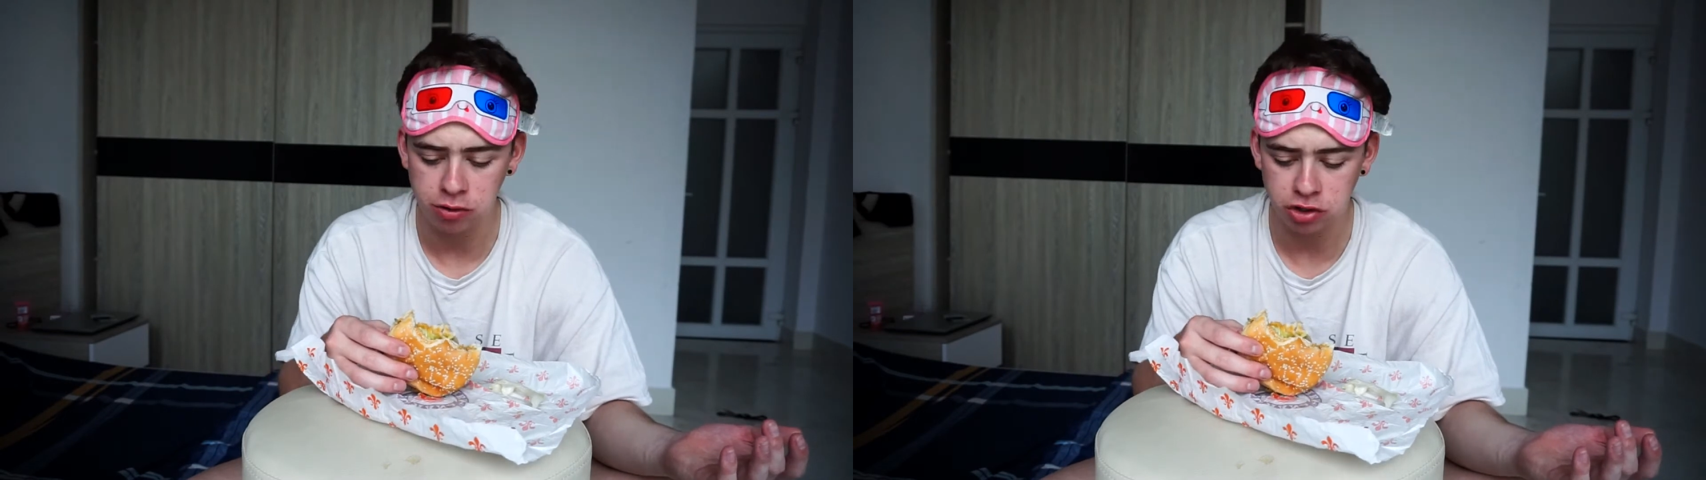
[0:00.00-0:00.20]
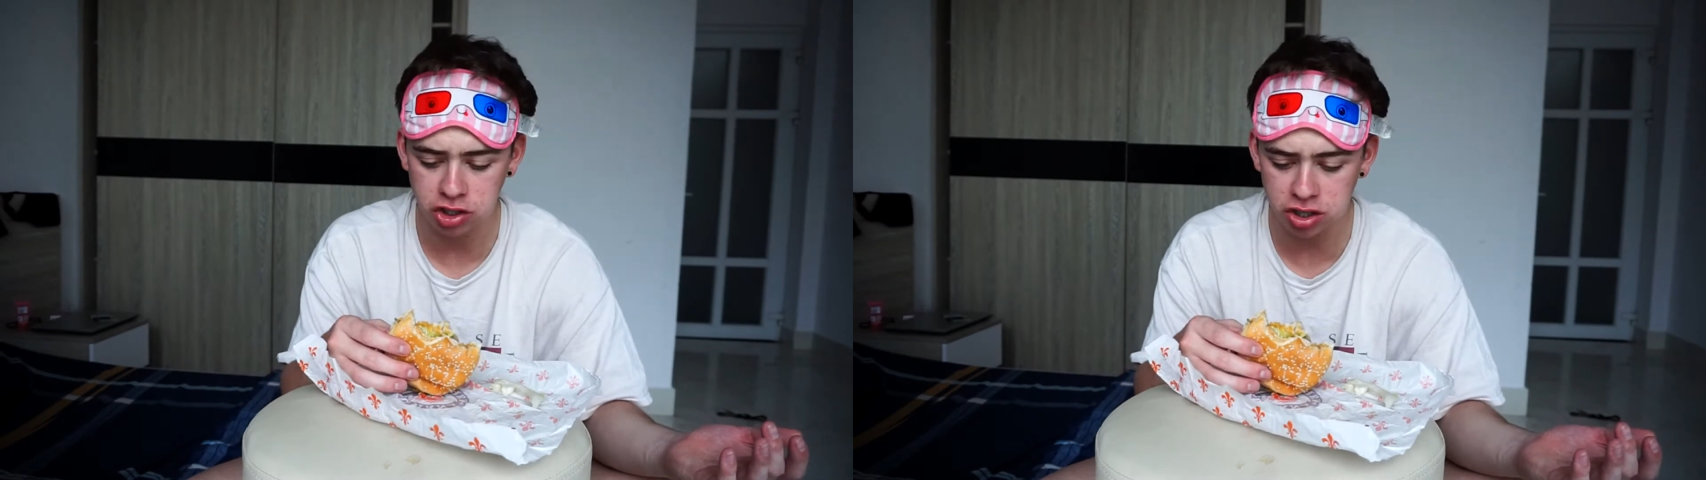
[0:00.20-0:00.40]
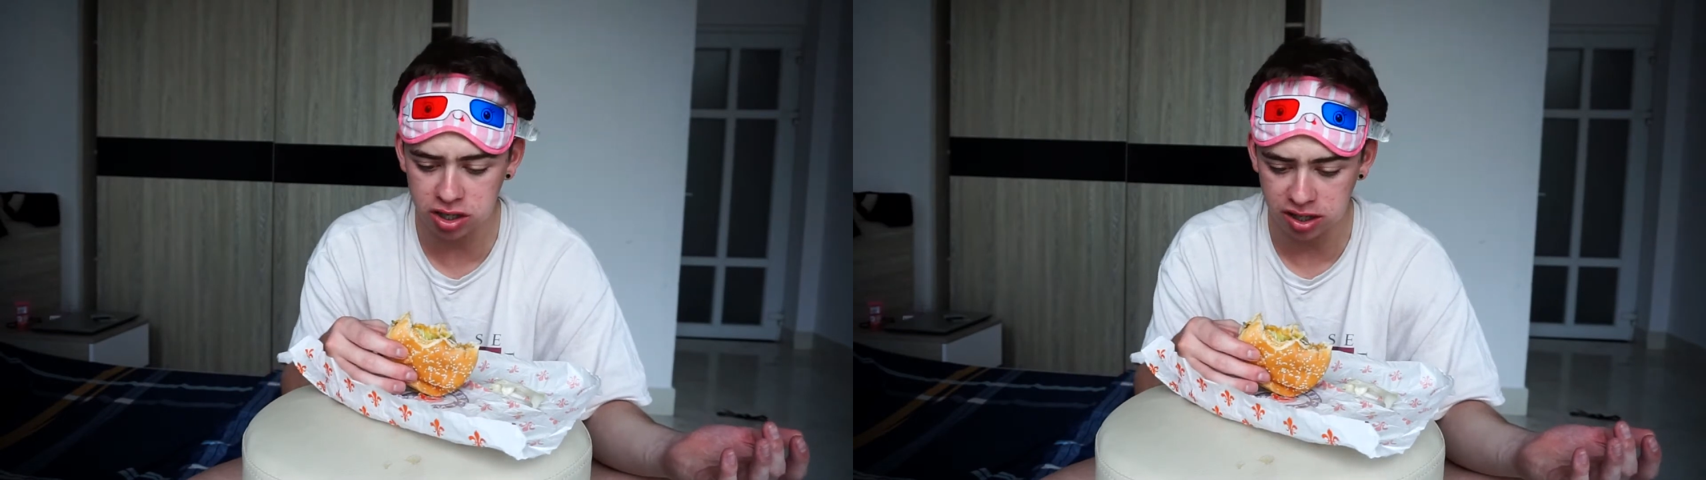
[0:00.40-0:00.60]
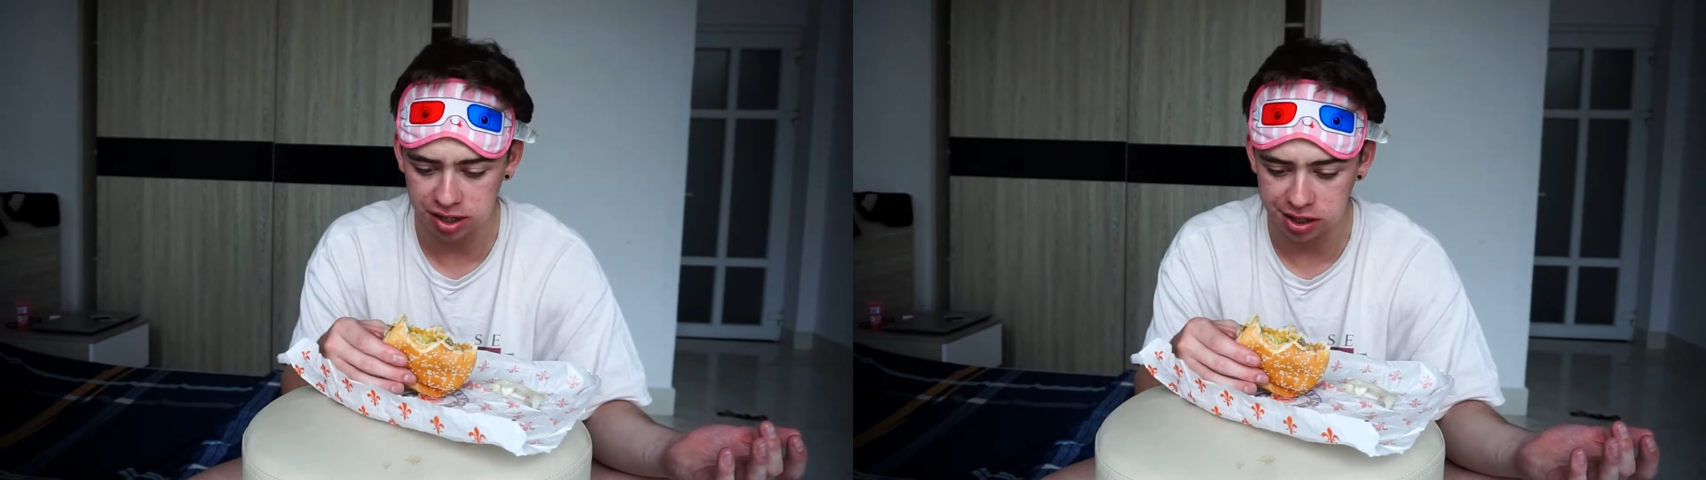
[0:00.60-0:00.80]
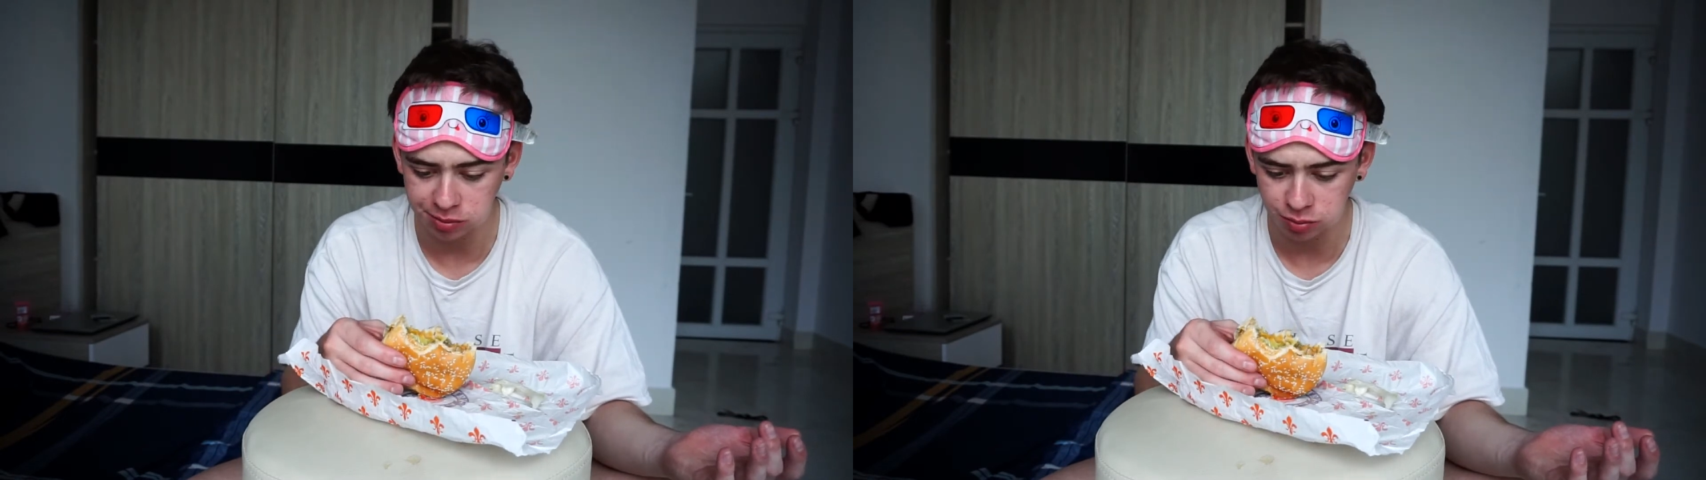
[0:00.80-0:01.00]

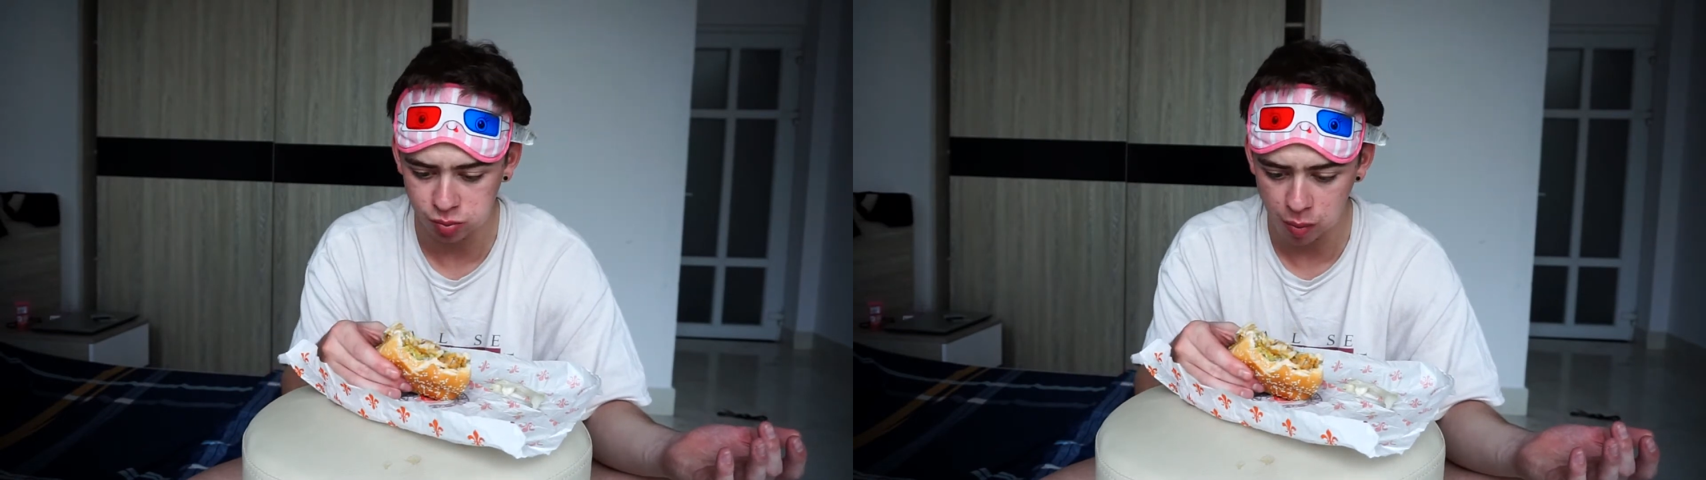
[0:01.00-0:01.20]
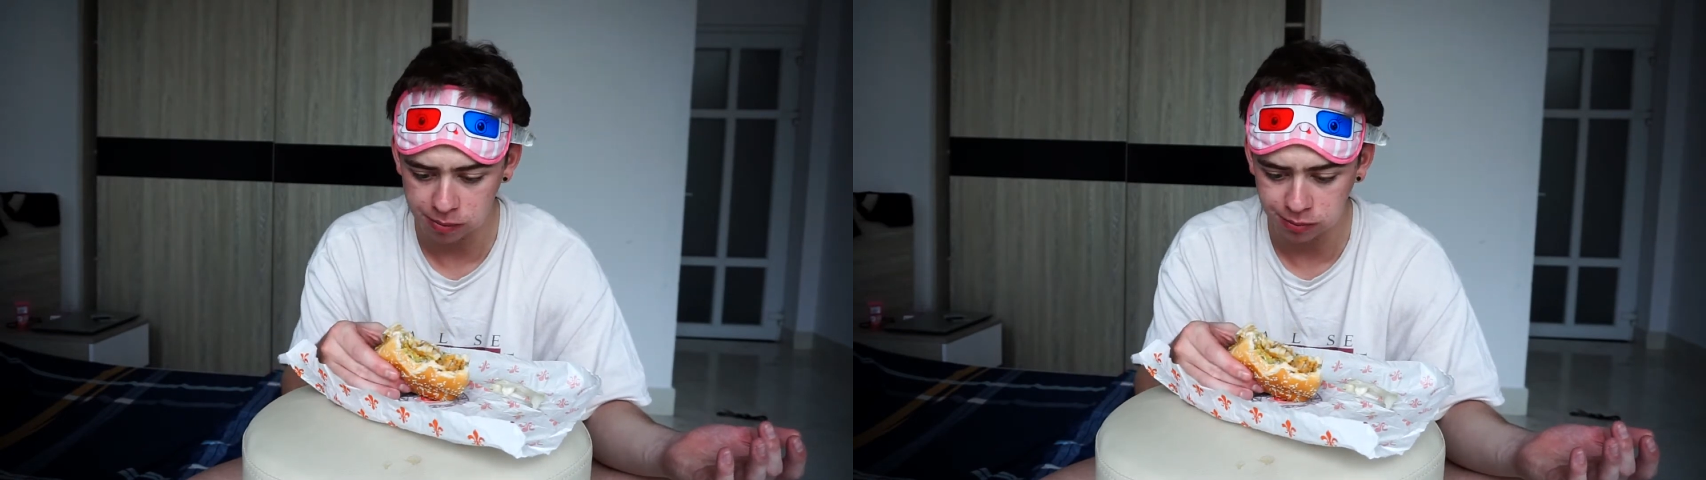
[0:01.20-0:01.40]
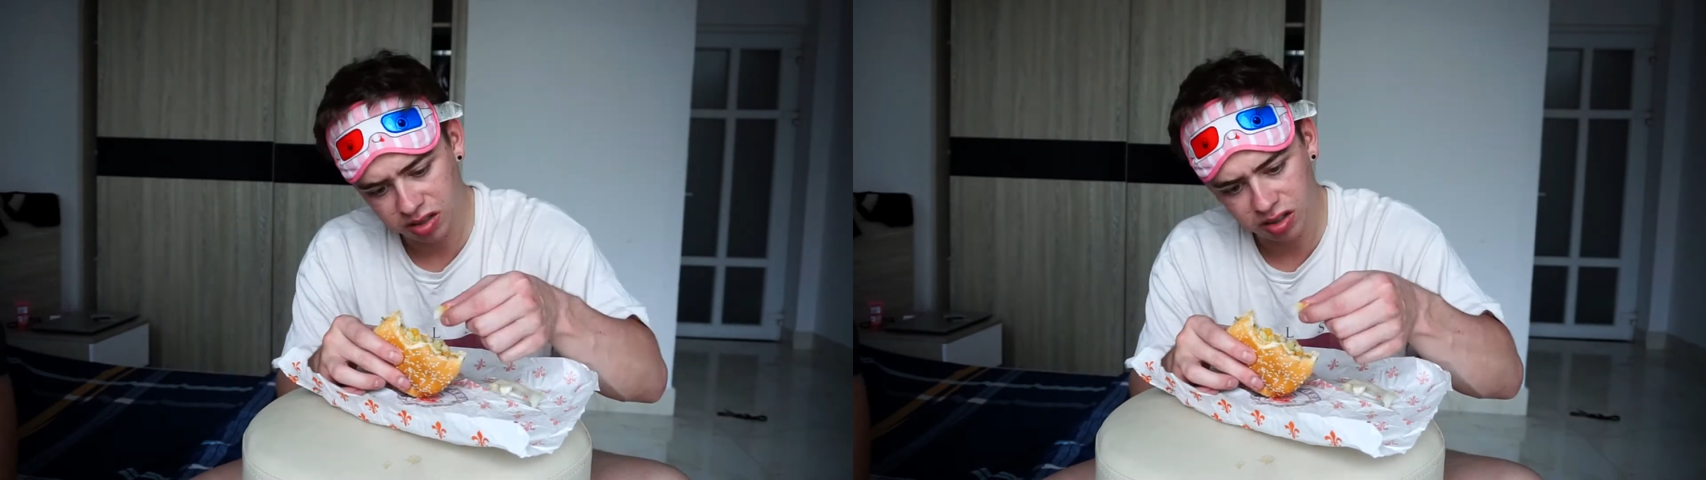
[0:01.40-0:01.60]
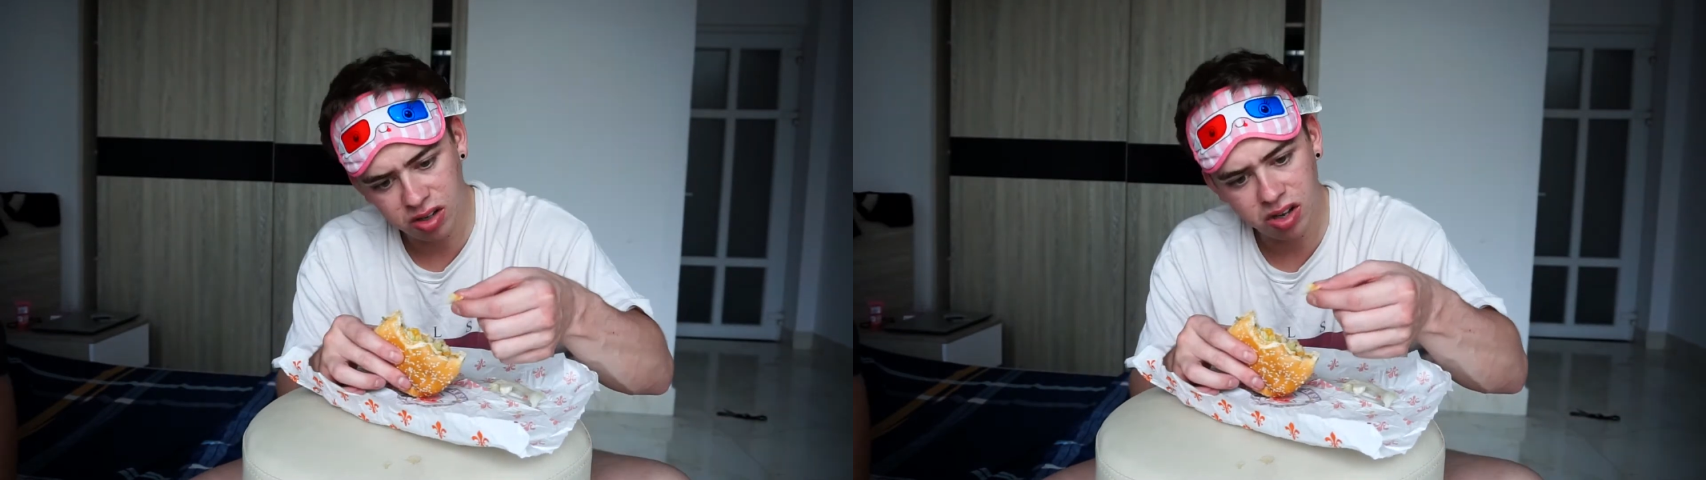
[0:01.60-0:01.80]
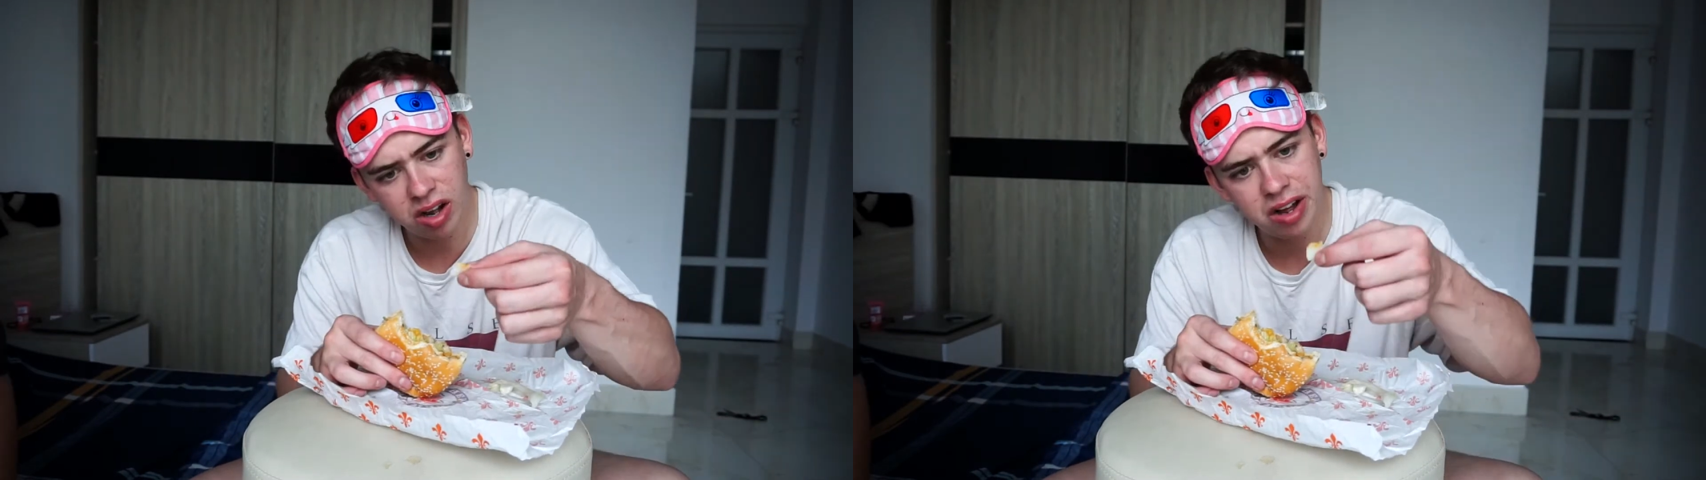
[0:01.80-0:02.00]
Surely. Look